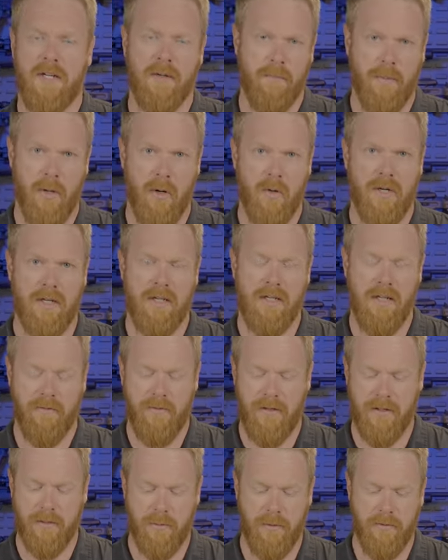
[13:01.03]
component of
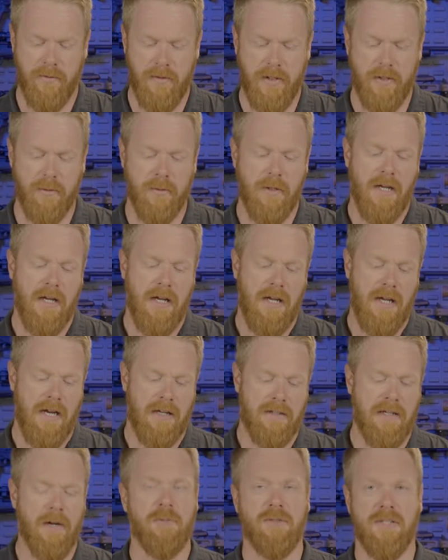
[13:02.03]
this review,
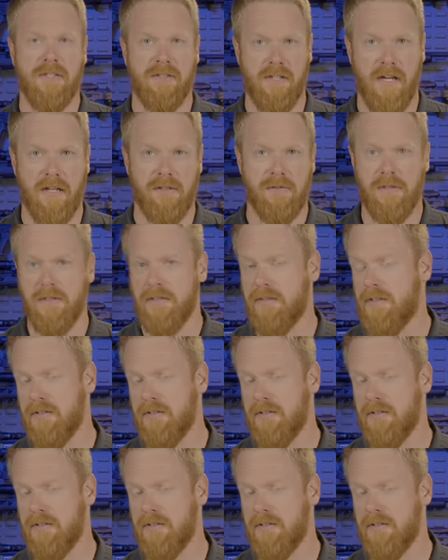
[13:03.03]
and that was accessories.